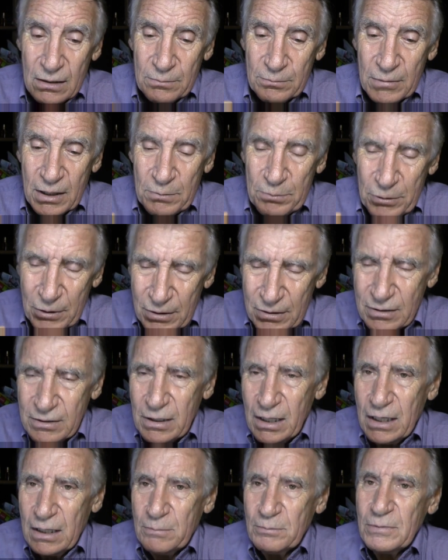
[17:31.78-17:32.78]
My birth
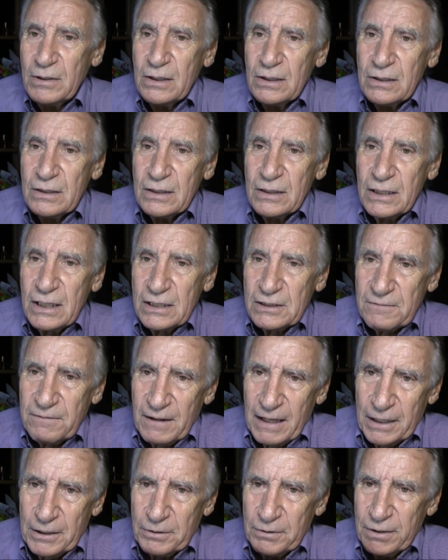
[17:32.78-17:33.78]
name is
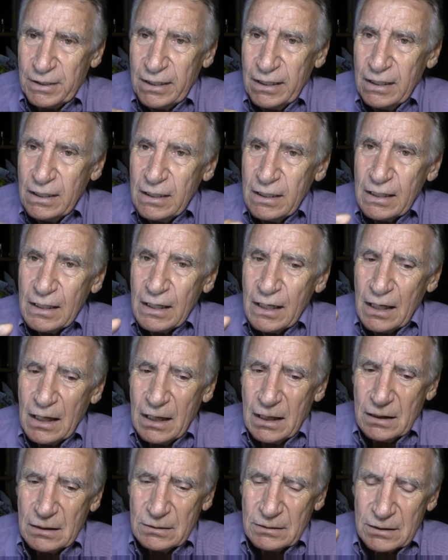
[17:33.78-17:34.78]
Flannery,
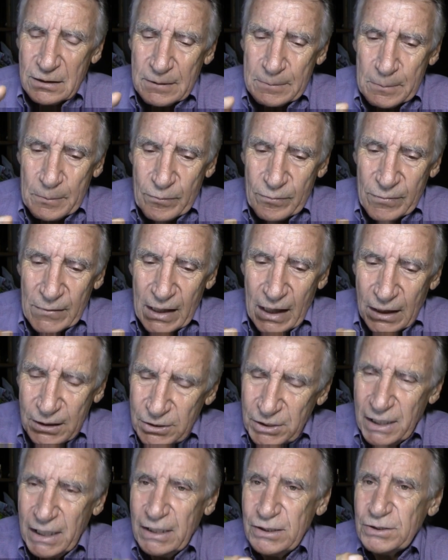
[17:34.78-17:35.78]
and I
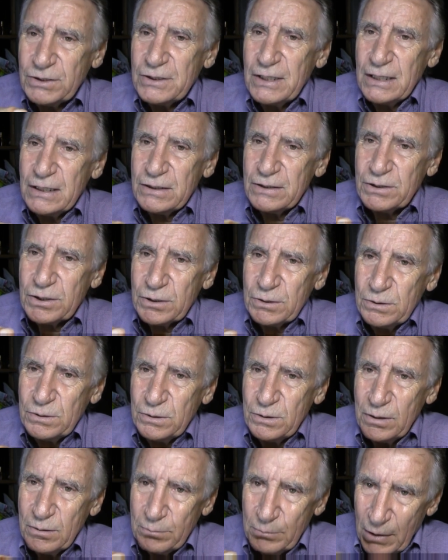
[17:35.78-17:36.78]
changed it
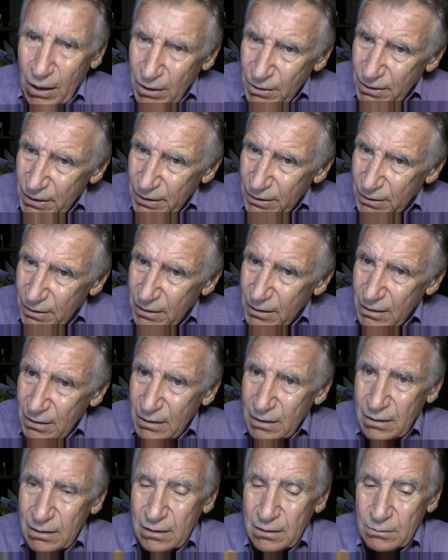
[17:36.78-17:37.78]
to Martin,
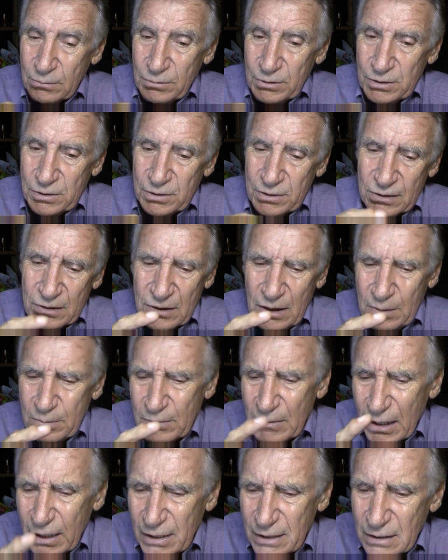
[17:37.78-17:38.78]
which
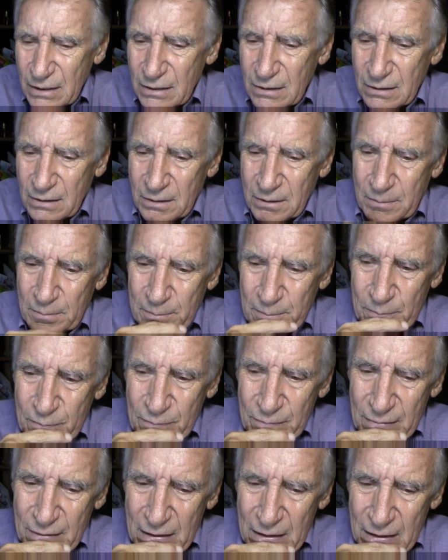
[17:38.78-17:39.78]
seemed like a
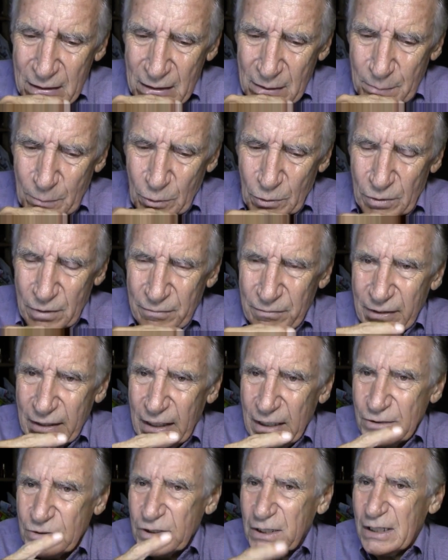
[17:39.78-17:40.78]
more of an
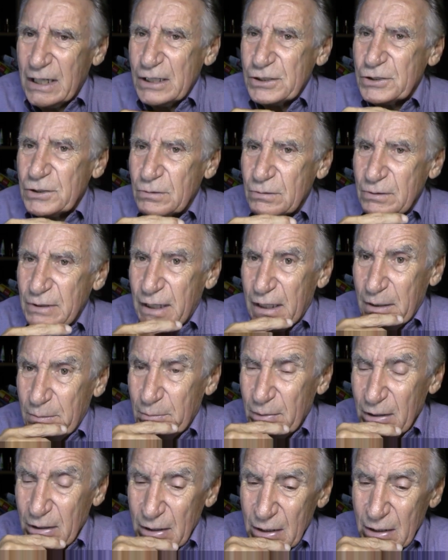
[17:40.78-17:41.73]
international name.